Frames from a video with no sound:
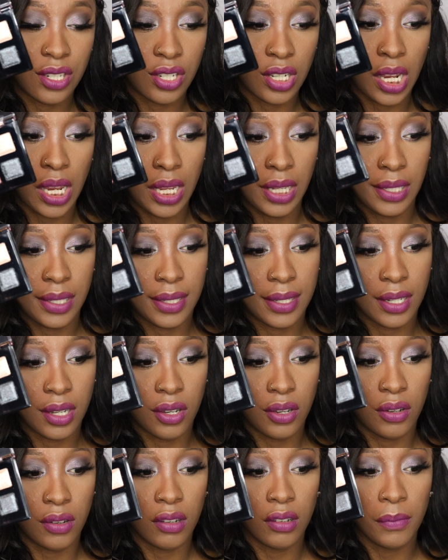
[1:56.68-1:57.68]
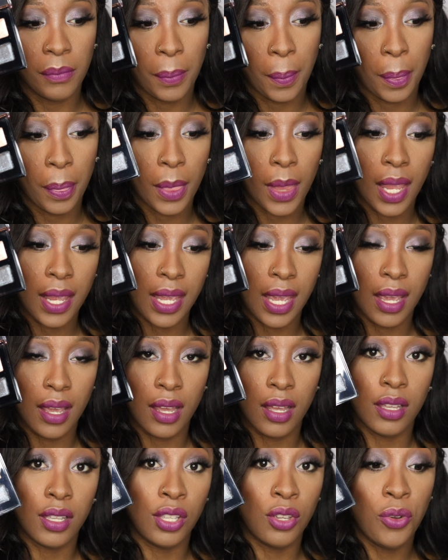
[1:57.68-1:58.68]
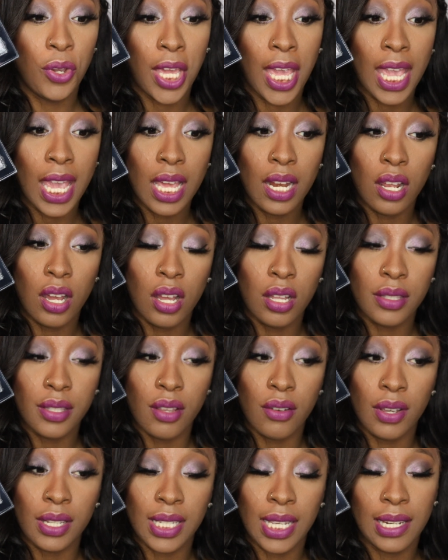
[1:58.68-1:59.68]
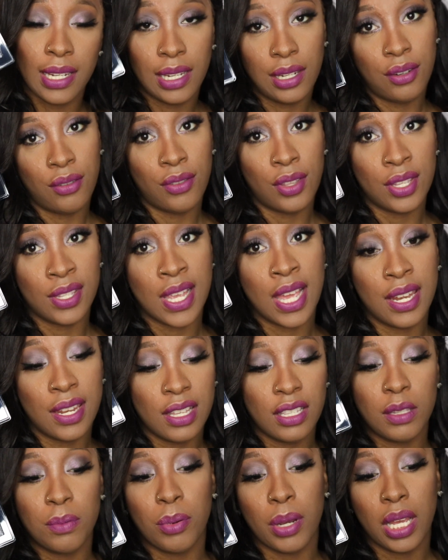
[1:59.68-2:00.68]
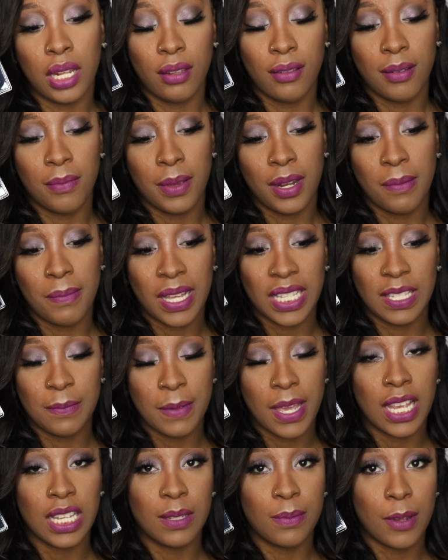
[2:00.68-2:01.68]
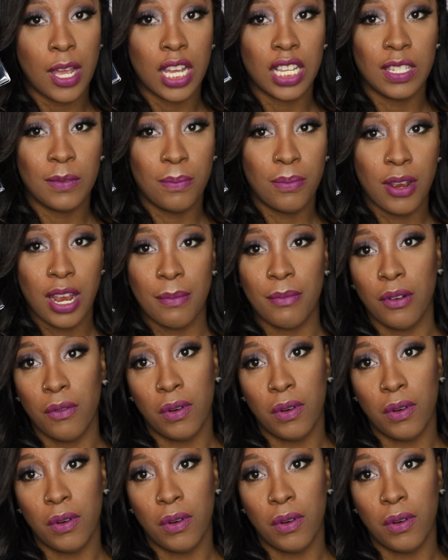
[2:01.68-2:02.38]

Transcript: shades. So yeah, you can also, because I did do this, I did spray a little bit of my Smashbox primer